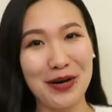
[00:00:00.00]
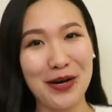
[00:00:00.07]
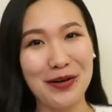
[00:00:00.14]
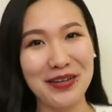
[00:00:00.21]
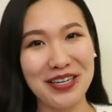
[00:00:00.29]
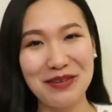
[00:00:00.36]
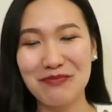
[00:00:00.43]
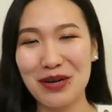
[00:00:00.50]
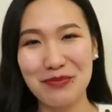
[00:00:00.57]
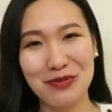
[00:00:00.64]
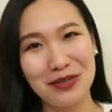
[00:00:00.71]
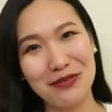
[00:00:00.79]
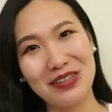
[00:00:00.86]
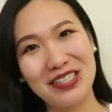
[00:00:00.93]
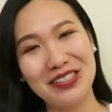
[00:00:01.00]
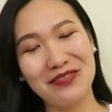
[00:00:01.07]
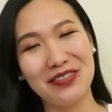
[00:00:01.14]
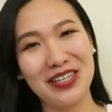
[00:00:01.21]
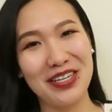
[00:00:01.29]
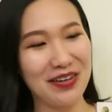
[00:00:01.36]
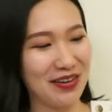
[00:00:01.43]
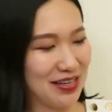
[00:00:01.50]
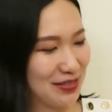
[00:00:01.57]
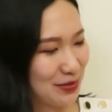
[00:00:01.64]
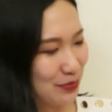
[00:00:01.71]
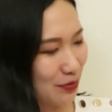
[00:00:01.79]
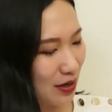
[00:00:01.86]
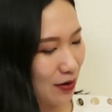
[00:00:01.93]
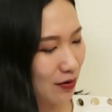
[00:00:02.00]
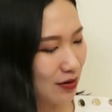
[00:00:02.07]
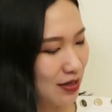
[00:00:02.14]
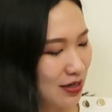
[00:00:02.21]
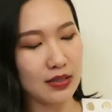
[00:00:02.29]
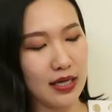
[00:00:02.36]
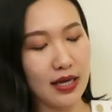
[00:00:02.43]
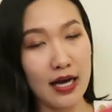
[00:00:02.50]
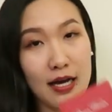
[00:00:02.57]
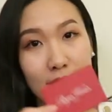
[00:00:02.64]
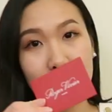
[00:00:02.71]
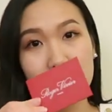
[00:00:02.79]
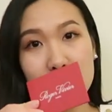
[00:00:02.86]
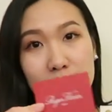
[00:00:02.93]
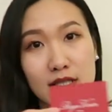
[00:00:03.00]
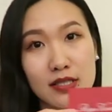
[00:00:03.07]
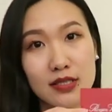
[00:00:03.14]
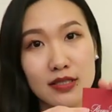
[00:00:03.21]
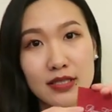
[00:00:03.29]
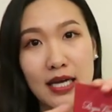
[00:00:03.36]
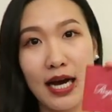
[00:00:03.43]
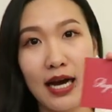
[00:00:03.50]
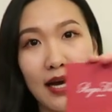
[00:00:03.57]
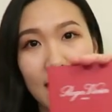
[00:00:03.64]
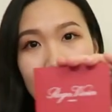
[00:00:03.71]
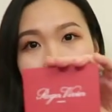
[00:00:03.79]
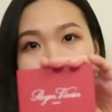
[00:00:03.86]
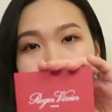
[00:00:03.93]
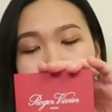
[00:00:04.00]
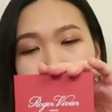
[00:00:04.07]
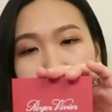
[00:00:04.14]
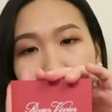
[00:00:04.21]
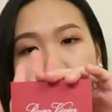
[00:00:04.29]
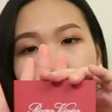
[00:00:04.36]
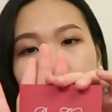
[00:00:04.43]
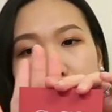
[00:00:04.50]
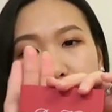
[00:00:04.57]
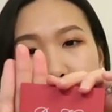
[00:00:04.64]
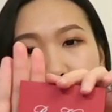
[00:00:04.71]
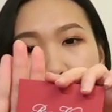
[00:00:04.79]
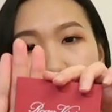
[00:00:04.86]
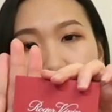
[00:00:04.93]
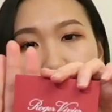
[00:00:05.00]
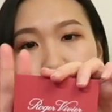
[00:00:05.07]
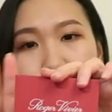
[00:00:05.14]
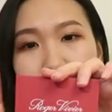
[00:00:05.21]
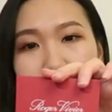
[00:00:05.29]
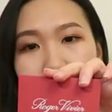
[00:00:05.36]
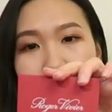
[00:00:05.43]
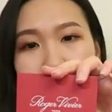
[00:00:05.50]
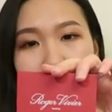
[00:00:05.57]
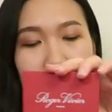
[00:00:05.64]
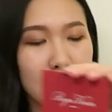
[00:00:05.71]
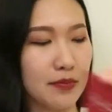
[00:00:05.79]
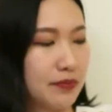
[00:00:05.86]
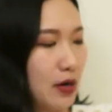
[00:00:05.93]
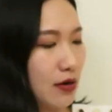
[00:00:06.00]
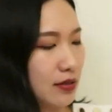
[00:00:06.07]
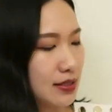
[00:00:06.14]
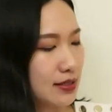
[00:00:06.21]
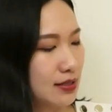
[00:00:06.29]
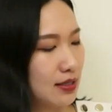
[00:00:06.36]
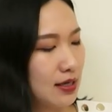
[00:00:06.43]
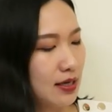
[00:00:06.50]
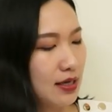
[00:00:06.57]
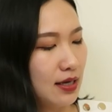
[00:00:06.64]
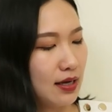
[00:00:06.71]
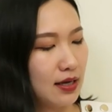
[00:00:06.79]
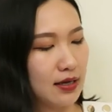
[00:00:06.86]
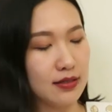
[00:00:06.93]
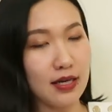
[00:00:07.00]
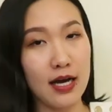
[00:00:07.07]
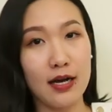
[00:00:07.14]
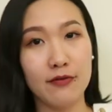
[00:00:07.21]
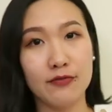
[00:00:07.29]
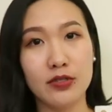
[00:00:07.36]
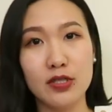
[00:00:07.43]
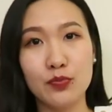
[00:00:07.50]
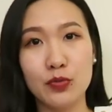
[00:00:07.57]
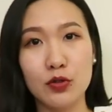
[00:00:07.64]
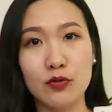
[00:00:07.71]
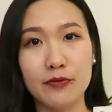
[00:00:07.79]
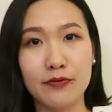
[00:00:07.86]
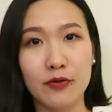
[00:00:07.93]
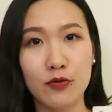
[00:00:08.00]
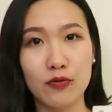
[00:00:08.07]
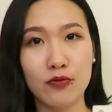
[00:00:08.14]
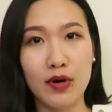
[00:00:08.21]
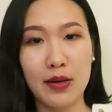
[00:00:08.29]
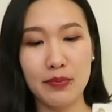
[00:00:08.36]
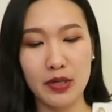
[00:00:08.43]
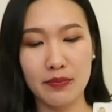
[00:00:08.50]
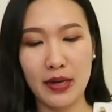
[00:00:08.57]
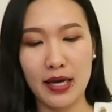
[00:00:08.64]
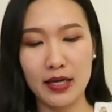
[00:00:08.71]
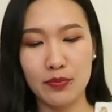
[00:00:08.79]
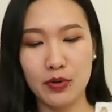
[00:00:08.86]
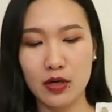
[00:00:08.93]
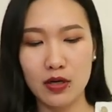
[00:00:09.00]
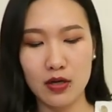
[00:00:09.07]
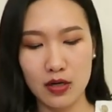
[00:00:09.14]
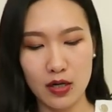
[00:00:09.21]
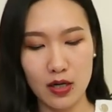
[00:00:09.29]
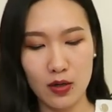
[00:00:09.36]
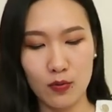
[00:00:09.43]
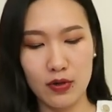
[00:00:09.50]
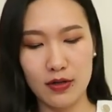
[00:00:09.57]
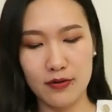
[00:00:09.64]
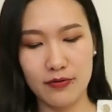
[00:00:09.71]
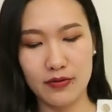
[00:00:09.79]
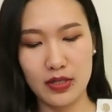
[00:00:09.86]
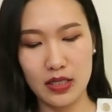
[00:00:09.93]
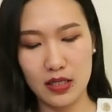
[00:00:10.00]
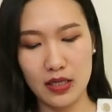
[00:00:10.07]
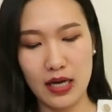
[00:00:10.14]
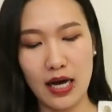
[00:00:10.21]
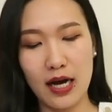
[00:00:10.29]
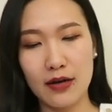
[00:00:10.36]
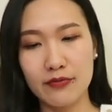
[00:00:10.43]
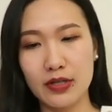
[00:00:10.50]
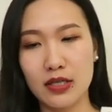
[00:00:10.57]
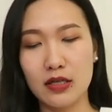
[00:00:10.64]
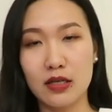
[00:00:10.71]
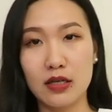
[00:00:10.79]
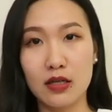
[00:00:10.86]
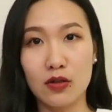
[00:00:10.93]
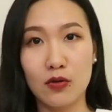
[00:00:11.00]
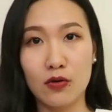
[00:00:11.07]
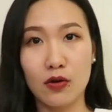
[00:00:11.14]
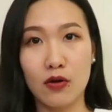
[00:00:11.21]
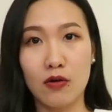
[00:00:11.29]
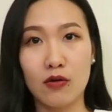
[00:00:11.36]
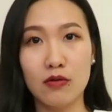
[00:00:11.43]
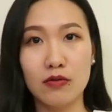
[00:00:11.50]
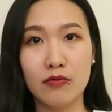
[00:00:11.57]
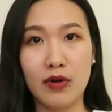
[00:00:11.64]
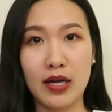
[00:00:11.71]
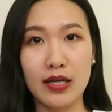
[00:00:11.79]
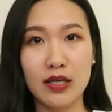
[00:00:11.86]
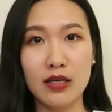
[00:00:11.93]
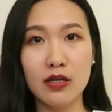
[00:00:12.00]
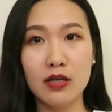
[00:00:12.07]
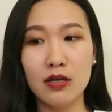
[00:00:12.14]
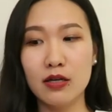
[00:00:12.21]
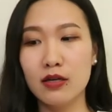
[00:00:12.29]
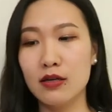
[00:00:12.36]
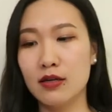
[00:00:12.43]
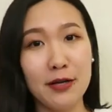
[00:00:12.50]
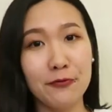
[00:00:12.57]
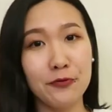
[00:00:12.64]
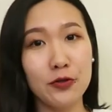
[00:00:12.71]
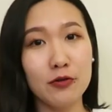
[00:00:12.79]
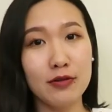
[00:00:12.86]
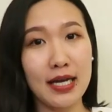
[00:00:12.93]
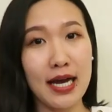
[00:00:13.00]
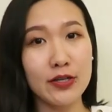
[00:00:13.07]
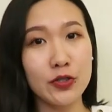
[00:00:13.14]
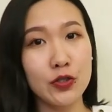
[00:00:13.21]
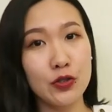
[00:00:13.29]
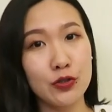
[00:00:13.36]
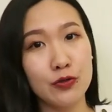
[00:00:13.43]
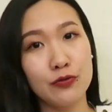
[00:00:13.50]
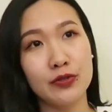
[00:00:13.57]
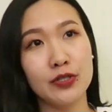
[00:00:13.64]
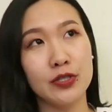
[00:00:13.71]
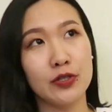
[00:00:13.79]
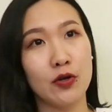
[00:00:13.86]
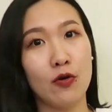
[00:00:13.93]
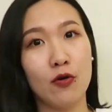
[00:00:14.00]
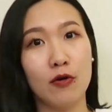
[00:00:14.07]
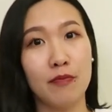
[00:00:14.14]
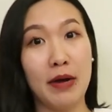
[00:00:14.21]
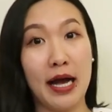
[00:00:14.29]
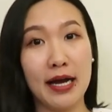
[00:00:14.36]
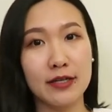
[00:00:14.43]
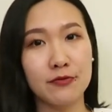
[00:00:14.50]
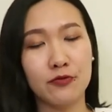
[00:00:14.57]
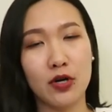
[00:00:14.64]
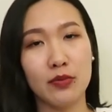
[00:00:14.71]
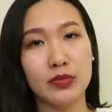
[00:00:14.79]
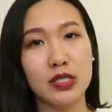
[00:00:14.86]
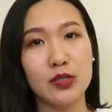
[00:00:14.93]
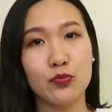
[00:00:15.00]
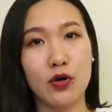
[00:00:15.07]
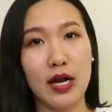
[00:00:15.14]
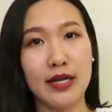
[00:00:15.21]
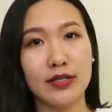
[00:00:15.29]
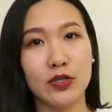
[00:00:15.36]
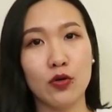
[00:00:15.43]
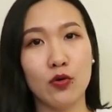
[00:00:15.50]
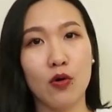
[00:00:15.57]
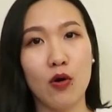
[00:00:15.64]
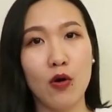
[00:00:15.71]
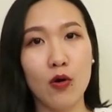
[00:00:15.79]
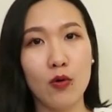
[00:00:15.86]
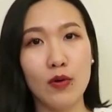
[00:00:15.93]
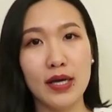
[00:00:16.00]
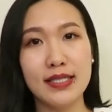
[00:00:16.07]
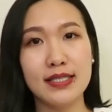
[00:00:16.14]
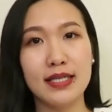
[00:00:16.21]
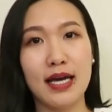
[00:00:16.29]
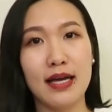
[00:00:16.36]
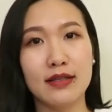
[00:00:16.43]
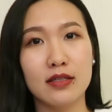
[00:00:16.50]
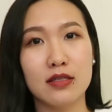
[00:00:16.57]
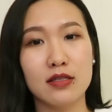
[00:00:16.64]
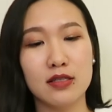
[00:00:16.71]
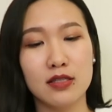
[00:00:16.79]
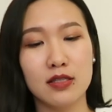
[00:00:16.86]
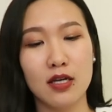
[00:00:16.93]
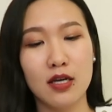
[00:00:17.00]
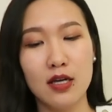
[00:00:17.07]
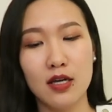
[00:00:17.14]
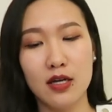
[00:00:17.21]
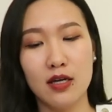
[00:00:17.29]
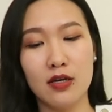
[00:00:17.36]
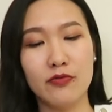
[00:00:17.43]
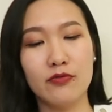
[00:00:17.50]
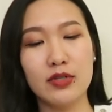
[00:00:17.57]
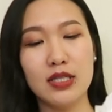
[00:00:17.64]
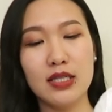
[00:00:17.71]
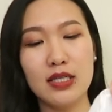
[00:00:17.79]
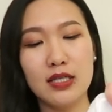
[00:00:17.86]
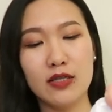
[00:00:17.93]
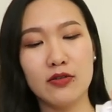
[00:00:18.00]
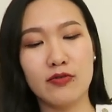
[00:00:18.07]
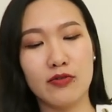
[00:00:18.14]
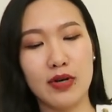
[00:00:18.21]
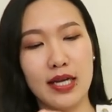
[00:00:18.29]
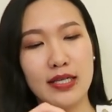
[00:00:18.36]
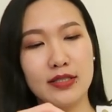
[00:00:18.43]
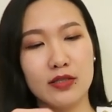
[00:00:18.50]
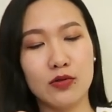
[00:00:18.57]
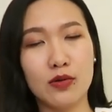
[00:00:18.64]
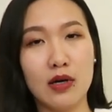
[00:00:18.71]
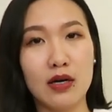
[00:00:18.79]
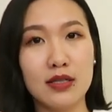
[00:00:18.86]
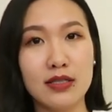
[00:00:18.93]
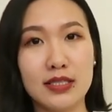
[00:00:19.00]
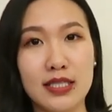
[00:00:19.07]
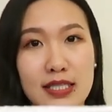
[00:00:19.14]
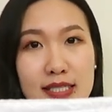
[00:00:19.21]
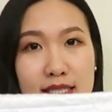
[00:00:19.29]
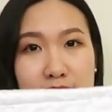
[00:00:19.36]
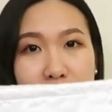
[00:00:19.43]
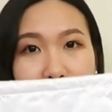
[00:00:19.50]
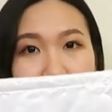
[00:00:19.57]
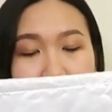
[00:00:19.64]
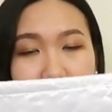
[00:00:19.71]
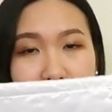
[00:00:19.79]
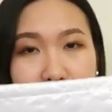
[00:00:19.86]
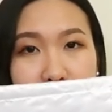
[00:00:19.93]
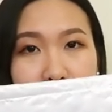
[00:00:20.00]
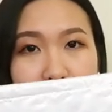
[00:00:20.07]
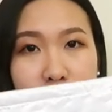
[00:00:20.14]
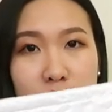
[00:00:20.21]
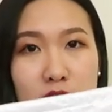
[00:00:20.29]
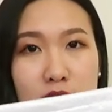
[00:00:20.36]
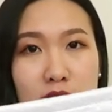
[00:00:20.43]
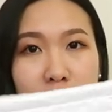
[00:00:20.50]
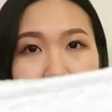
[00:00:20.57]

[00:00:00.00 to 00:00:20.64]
about it in my previous video as well. They have this tag that always comes with in the box and they have this beautiful wrapping paper with the RV logo right here. If you get shoes or bags from this brand, you always get this really great quality satin clutch